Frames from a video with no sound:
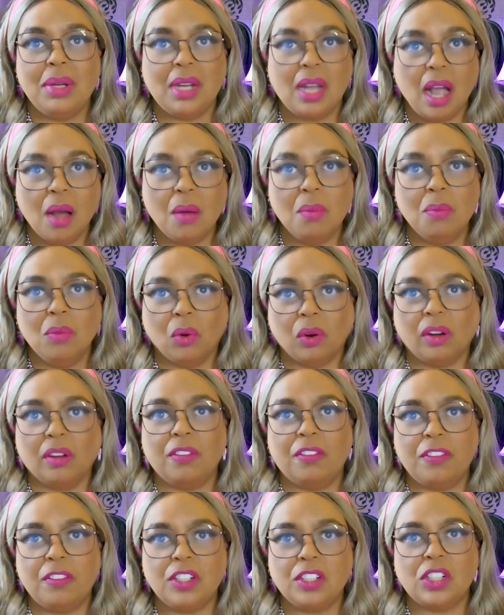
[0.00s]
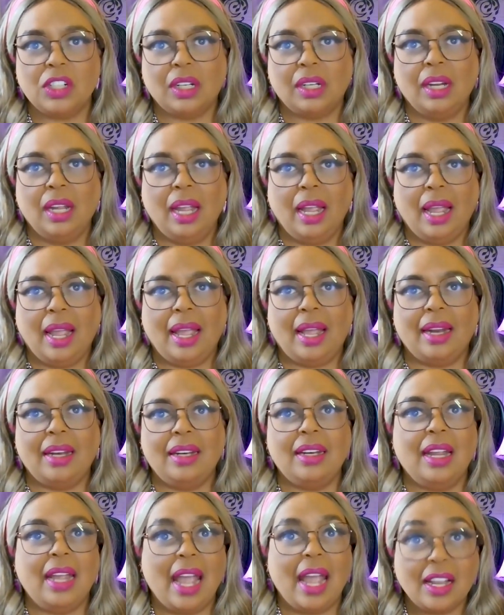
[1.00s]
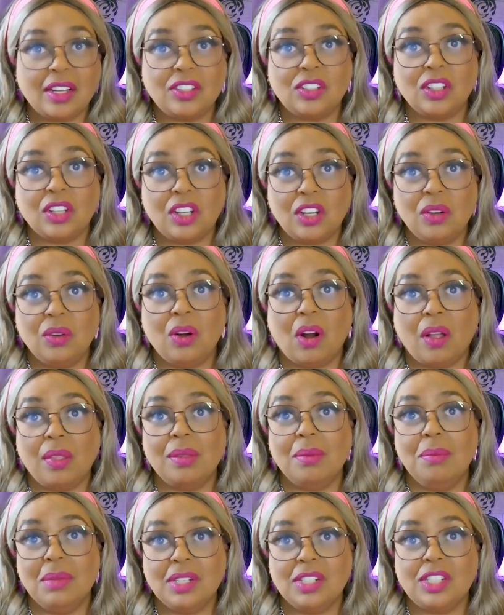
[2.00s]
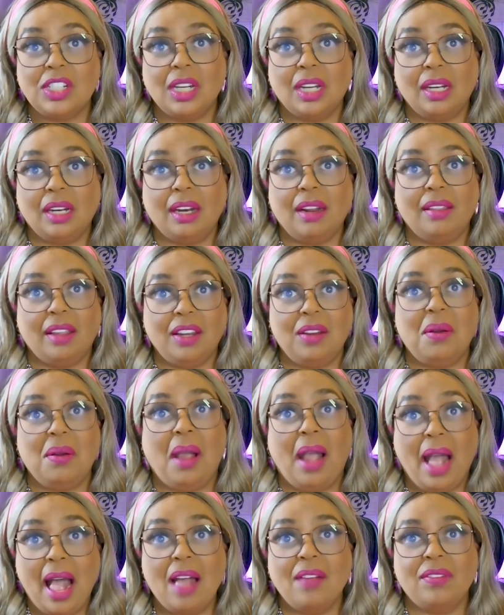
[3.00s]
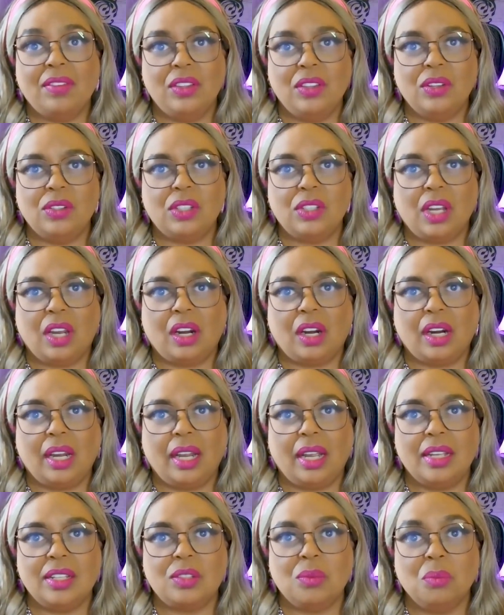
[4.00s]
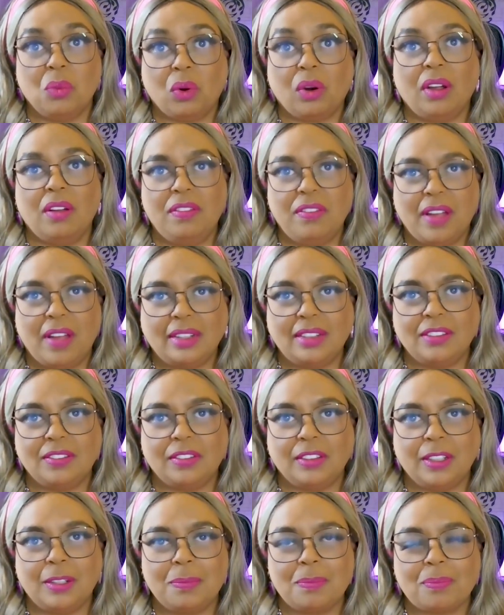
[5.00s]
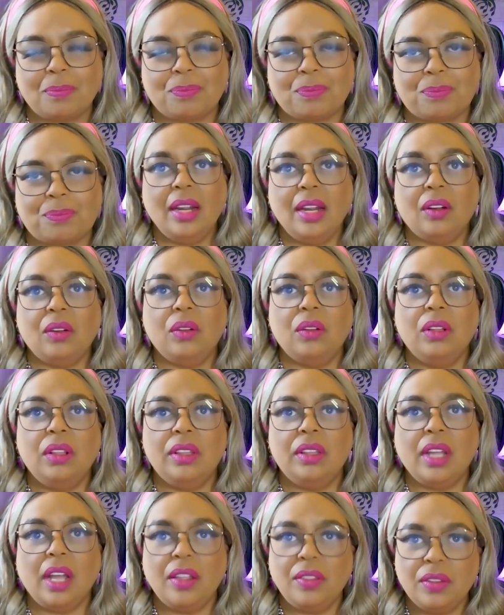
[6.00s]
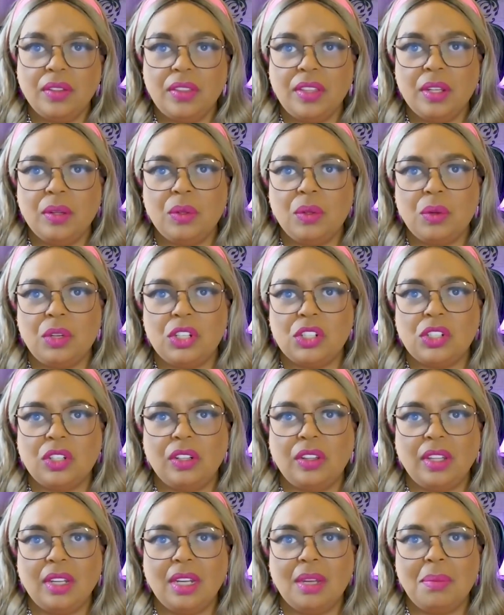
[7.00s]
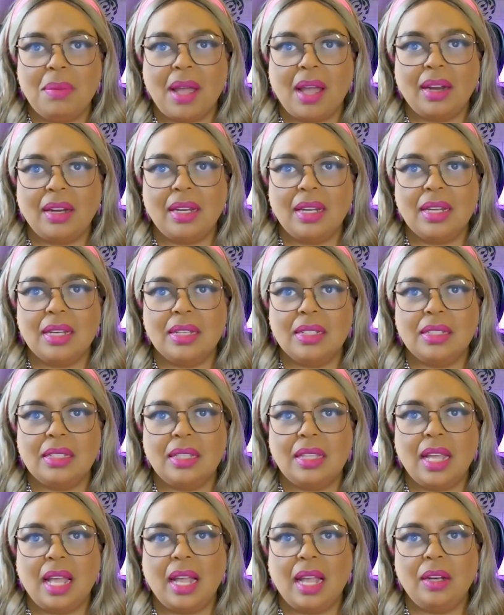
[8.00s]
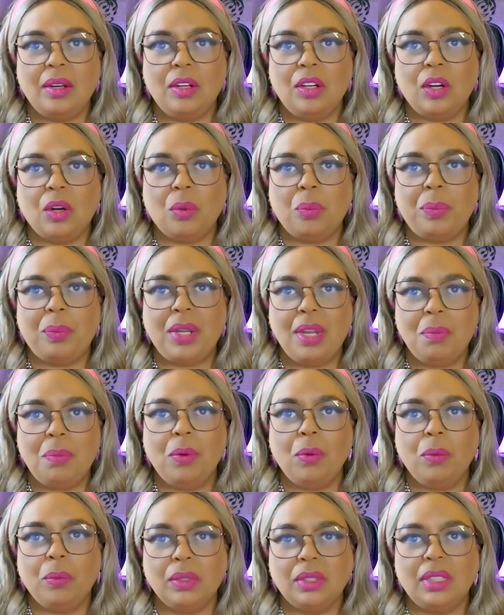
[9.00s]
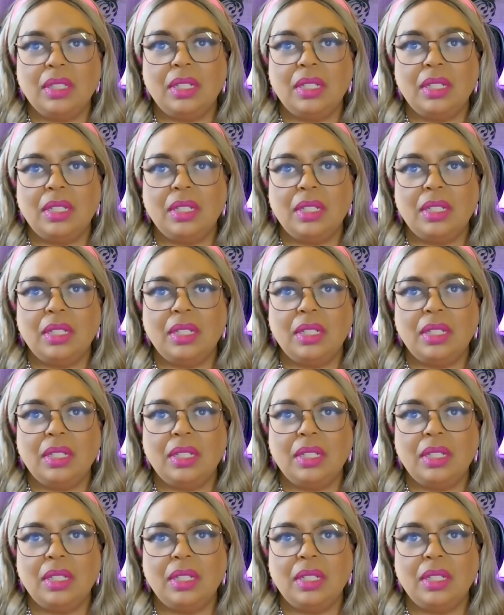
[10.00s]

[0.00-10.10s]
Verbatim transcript: become more efficient and execute on the mission that you have in those areas more effectively. Now, the other thing that you should think about is that, you know, people